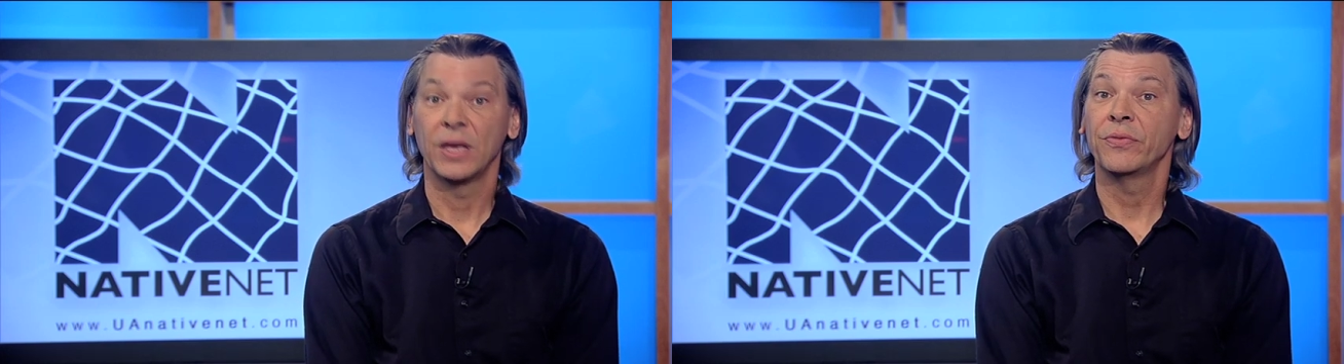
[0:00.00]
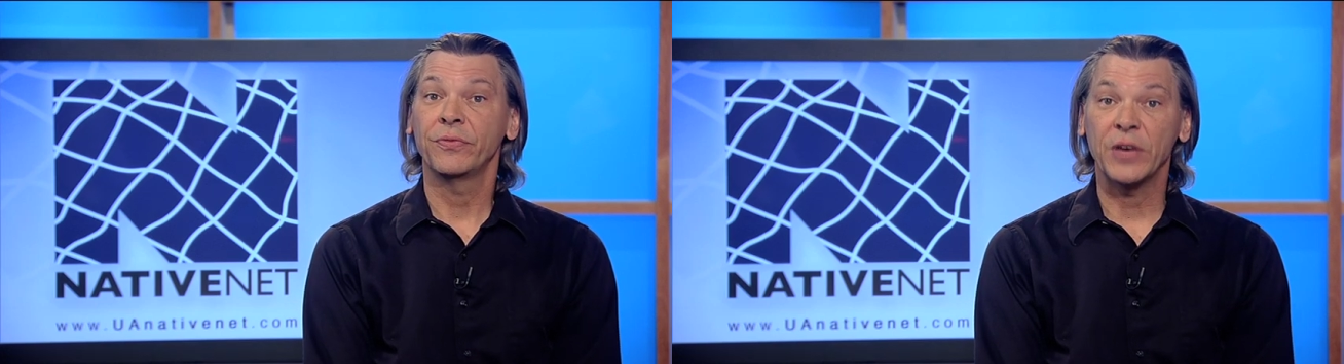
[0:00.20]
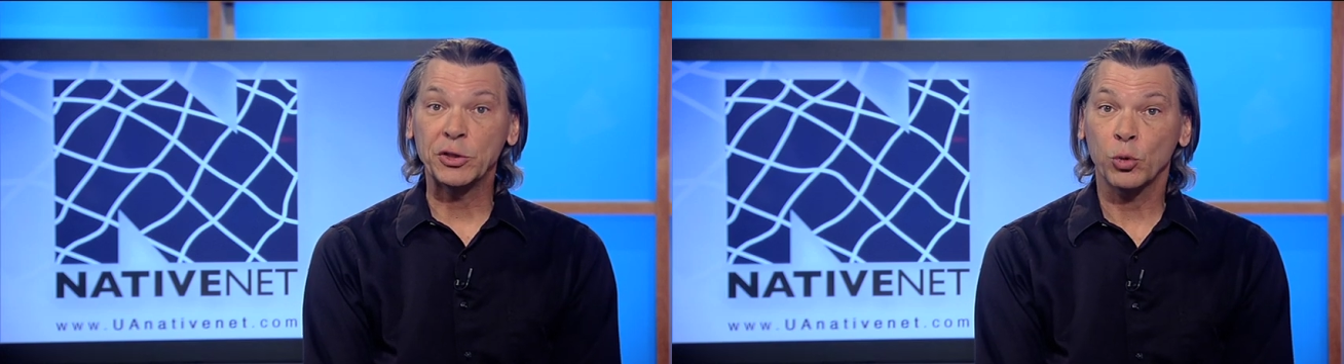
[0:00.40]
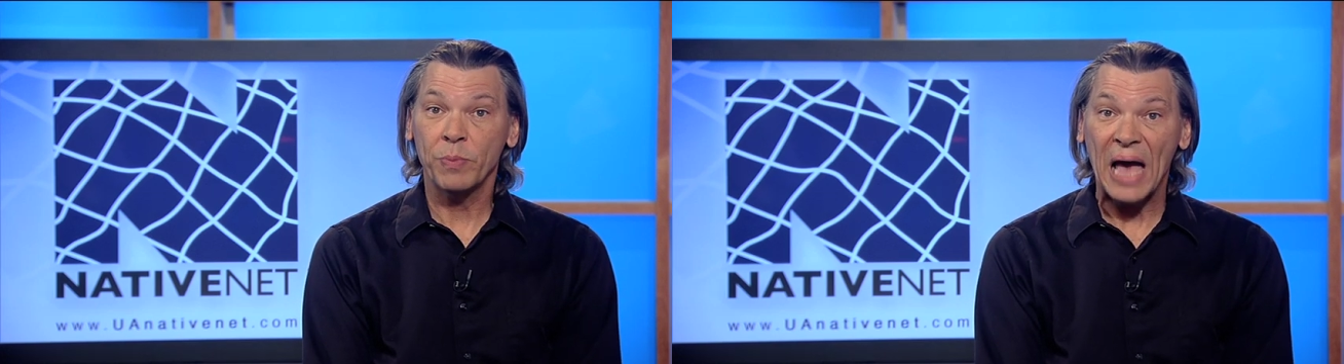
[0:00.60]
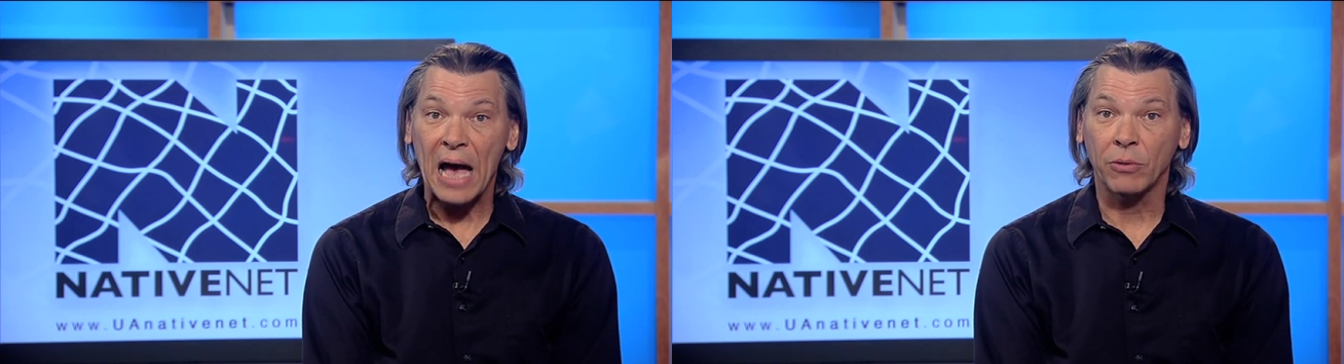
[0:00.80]
federal
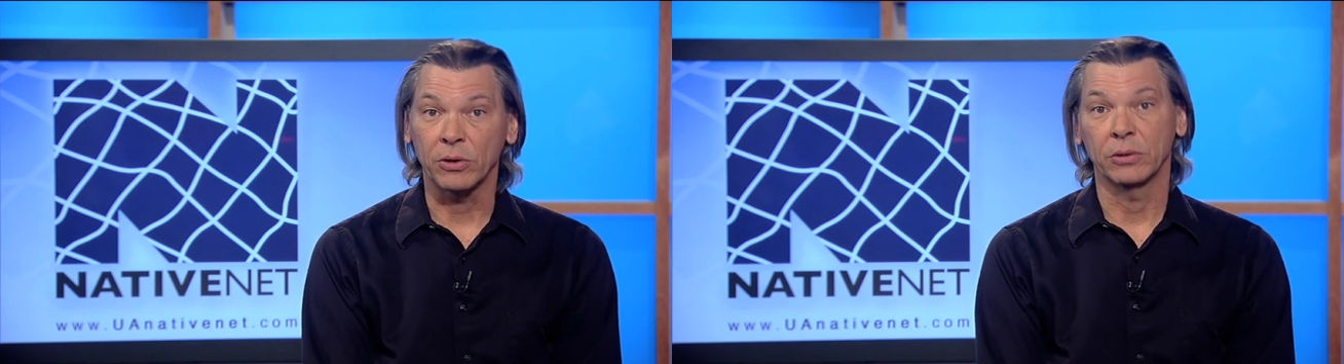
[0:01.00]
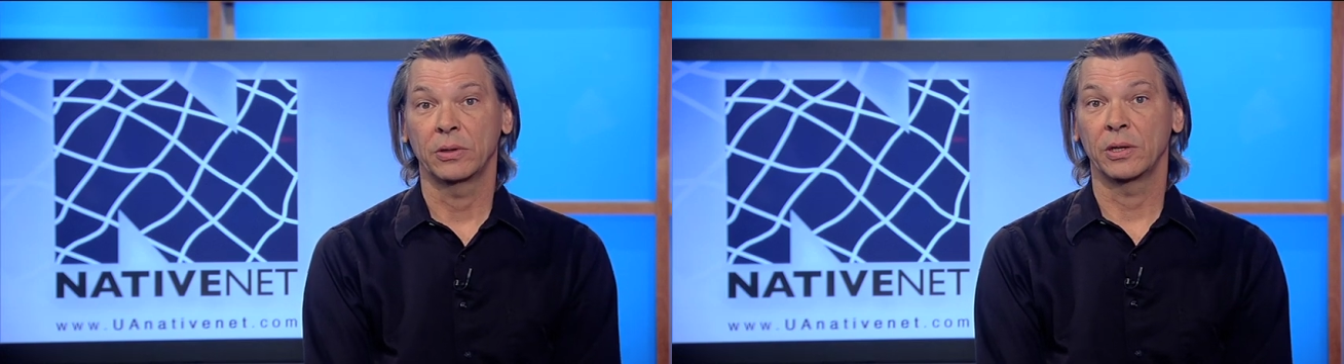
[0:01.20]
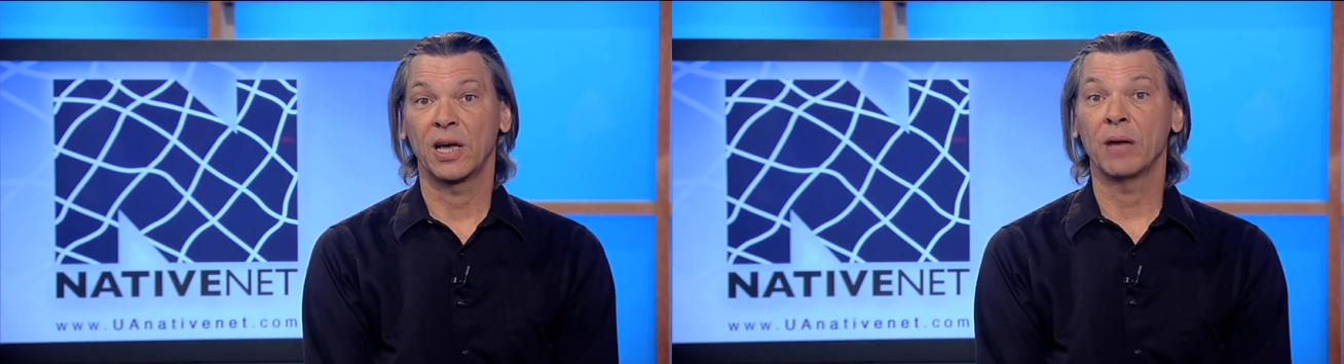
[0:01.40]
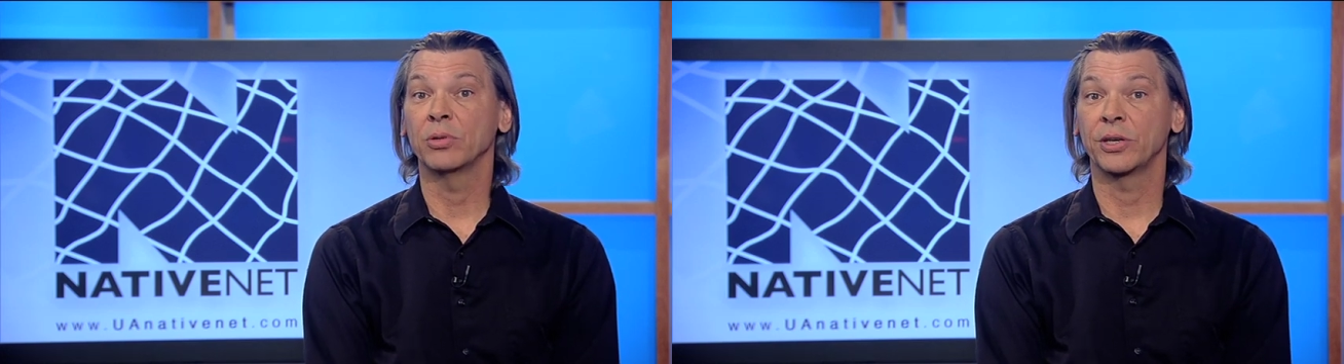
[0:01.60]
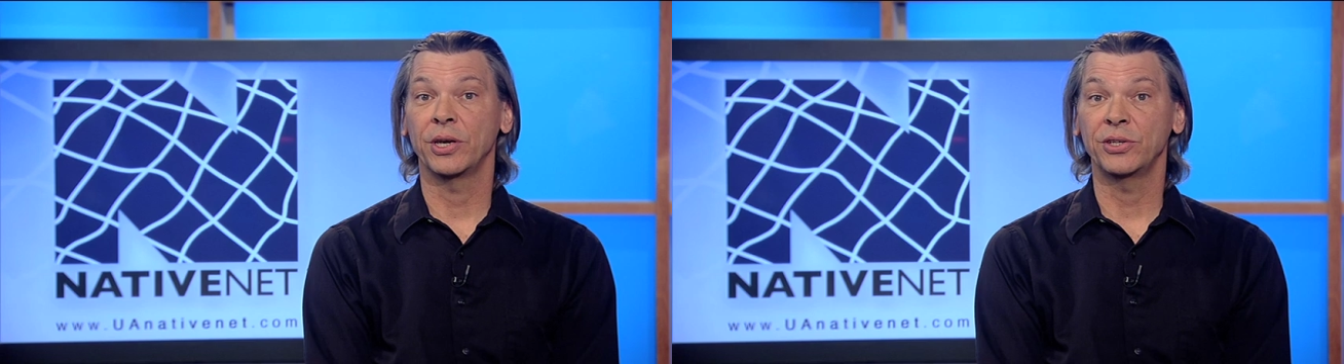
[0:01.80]
power and
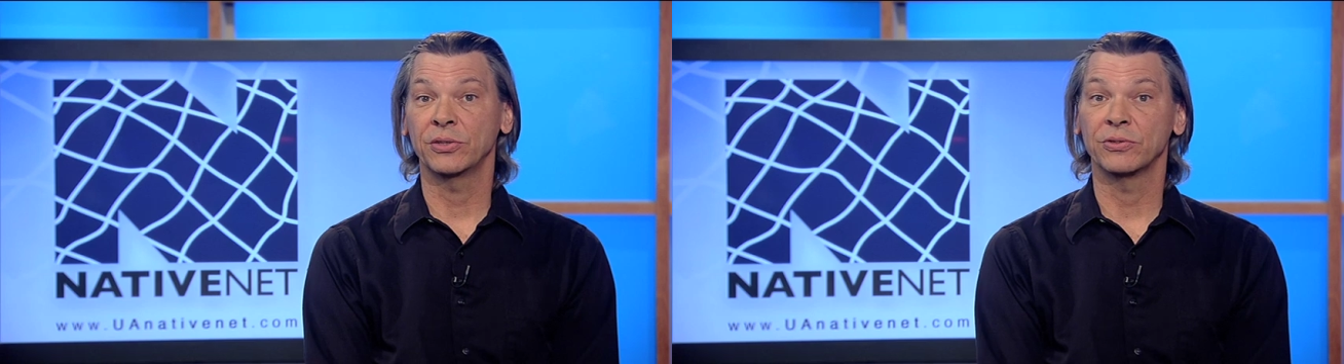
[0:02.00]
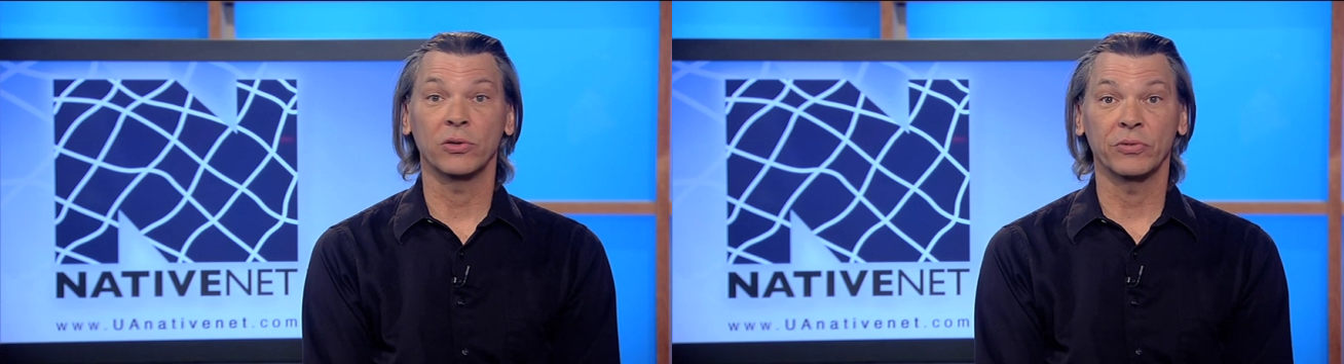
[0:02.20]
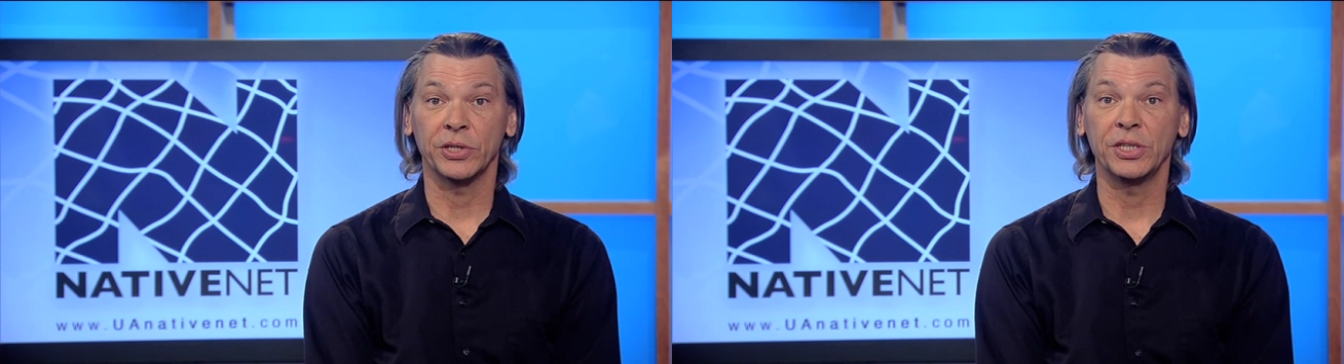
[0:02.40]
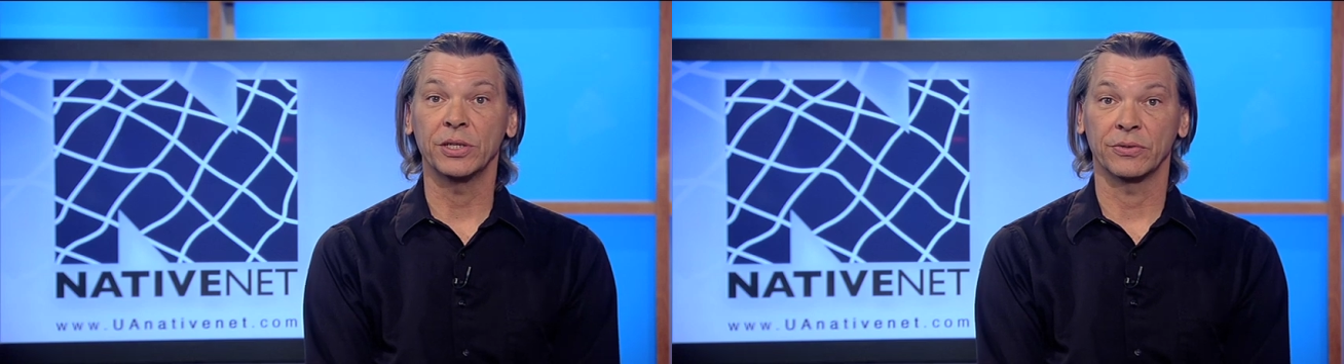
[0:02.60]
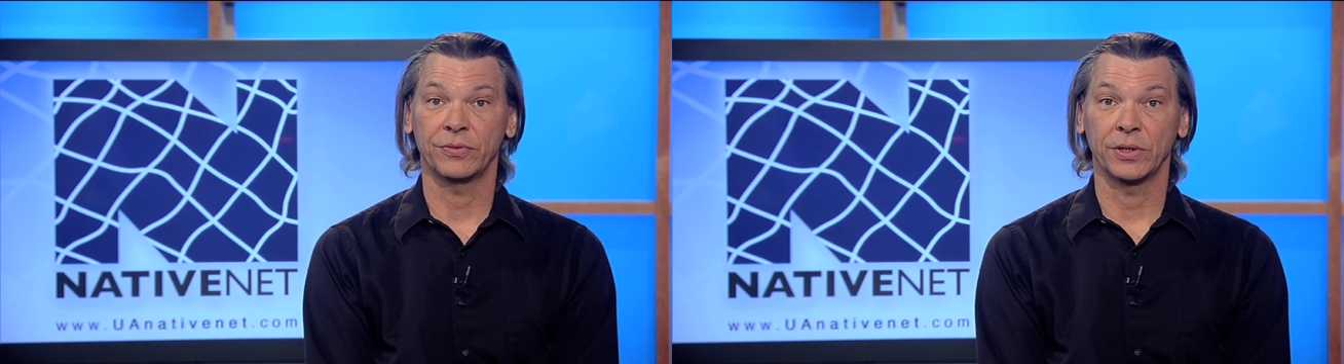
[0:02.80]
obligations over
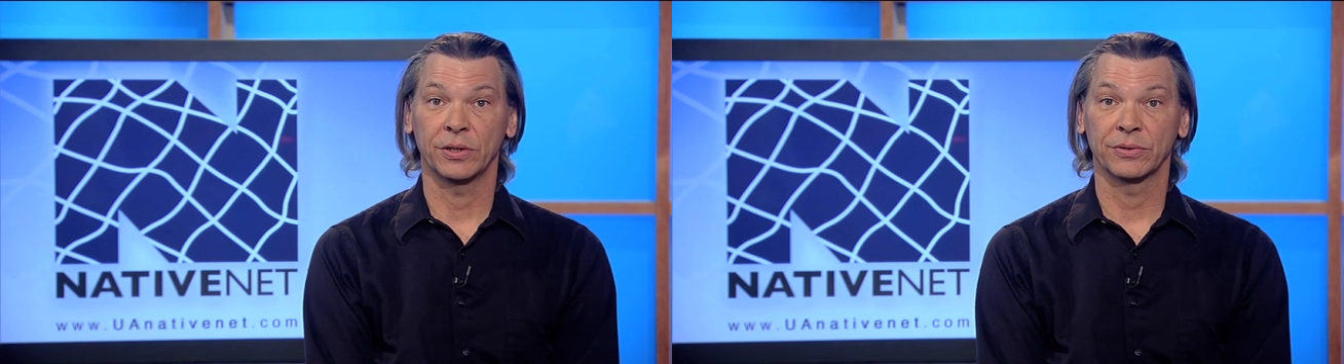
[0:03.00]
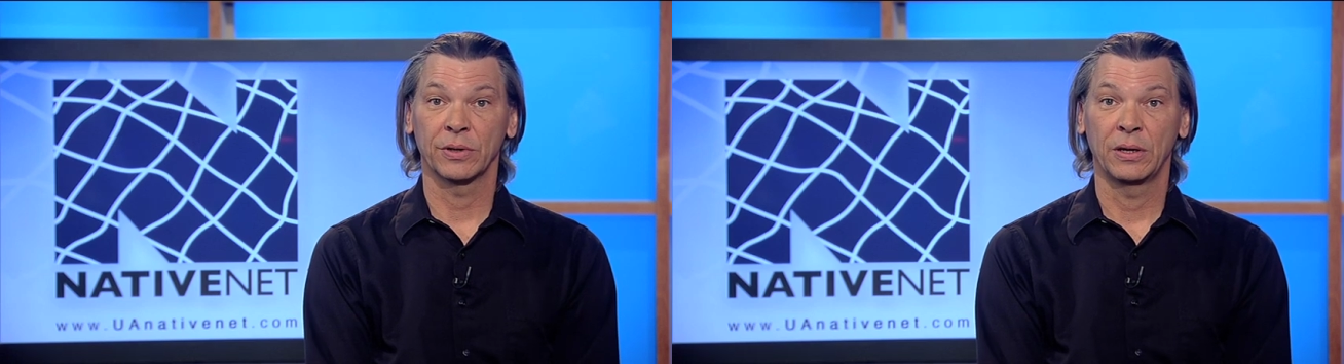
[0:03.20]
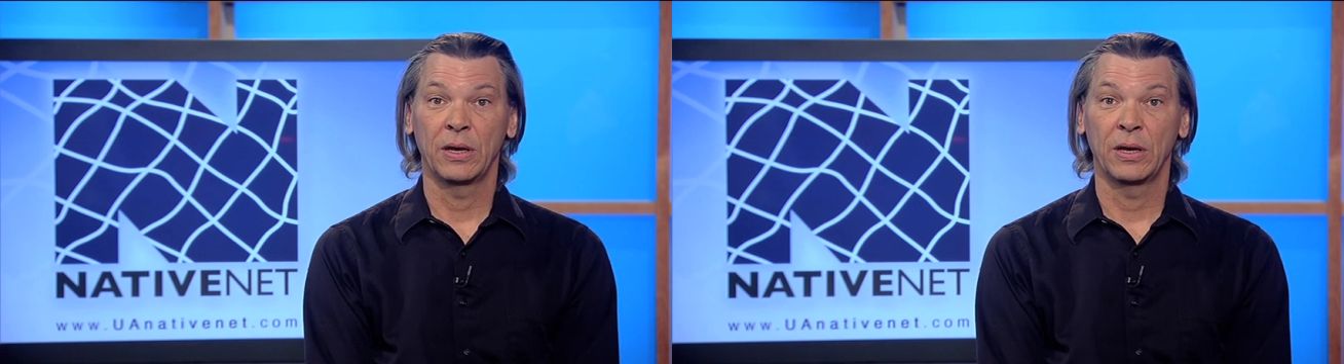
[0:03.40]
Indian affairs,